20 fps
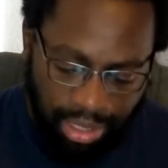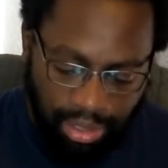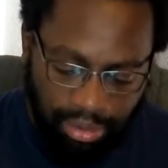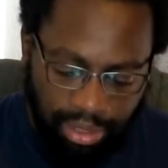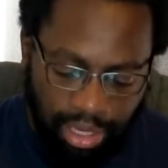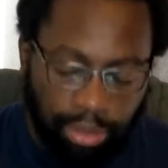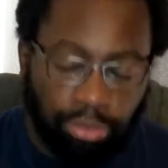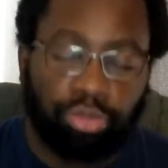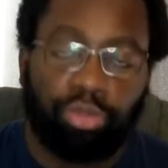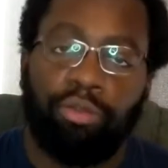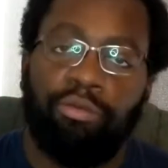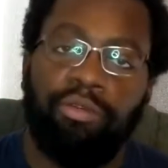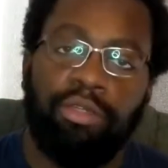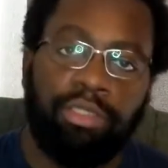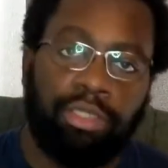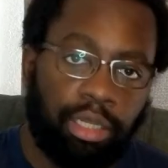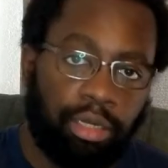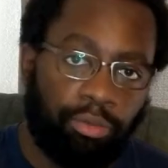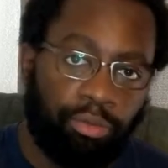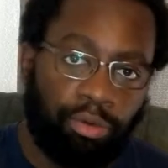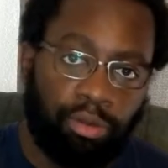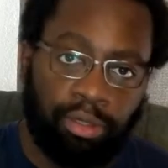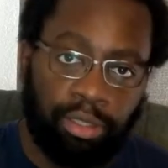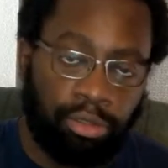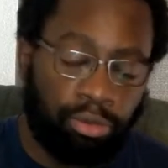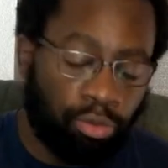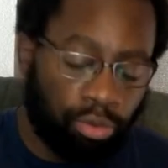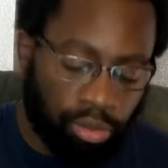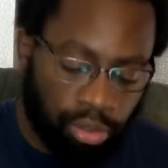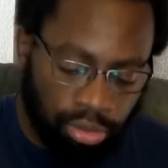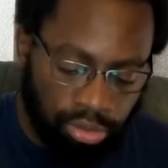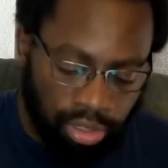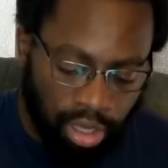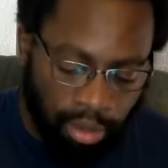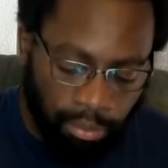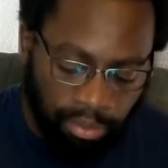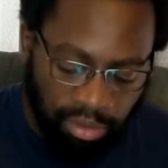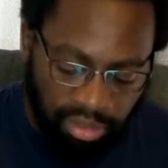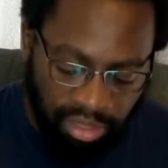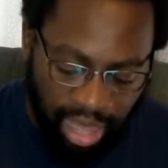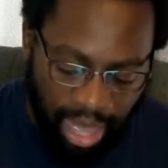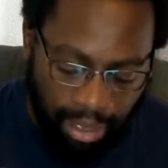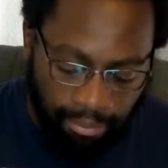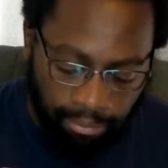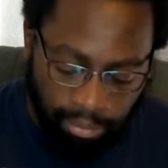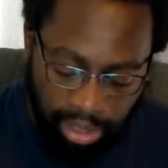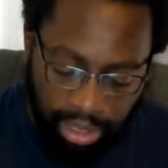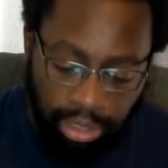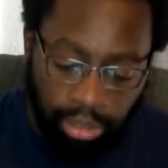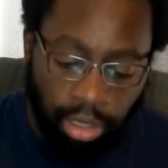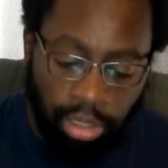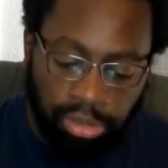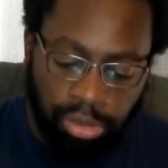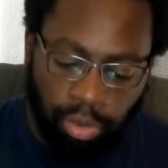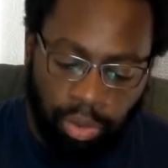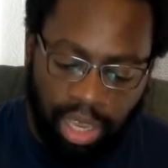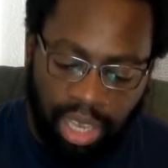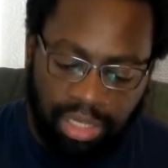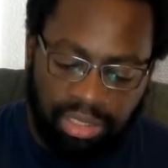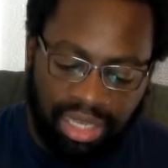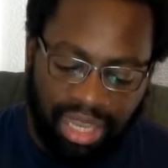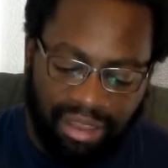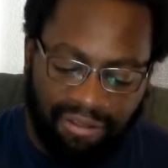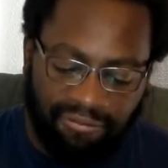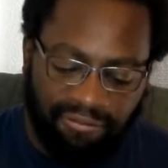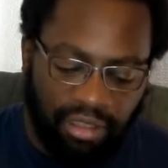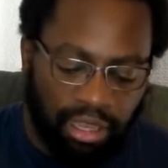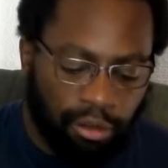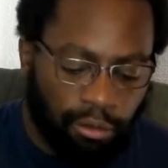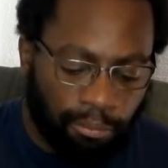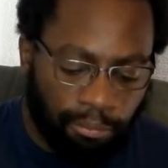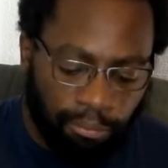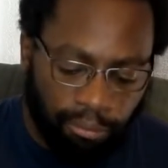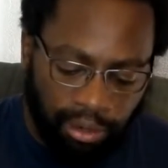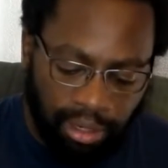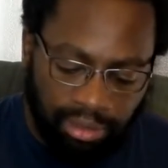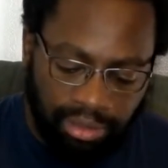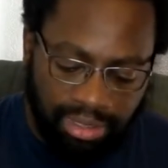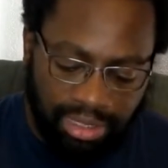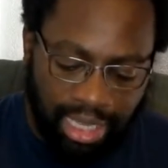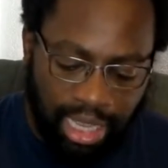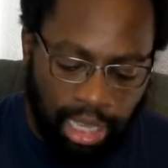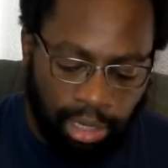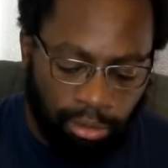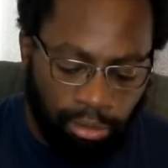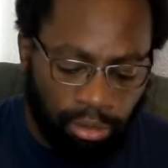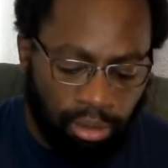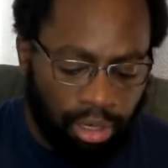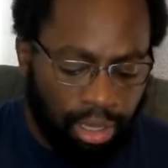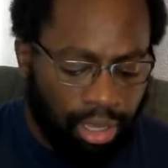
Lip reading: Not sure if it's gonna really do a good job with that, but it also has a fingerprint scanner.